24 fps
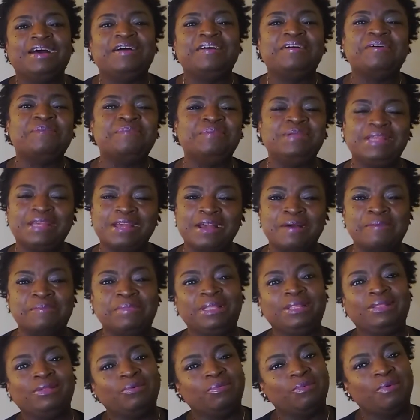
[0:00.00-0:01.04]
of
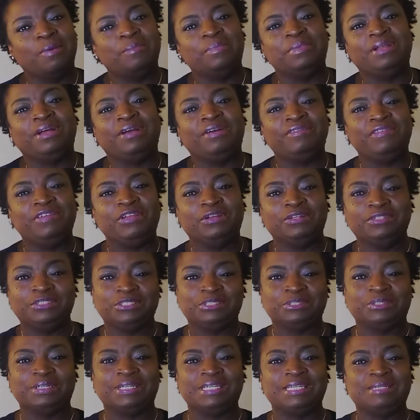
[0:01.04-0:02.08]
becoming the woman of your
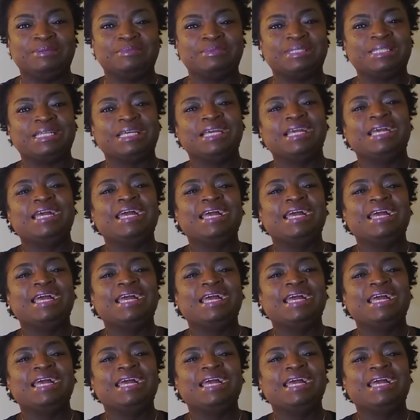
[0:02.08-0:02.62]
dreams.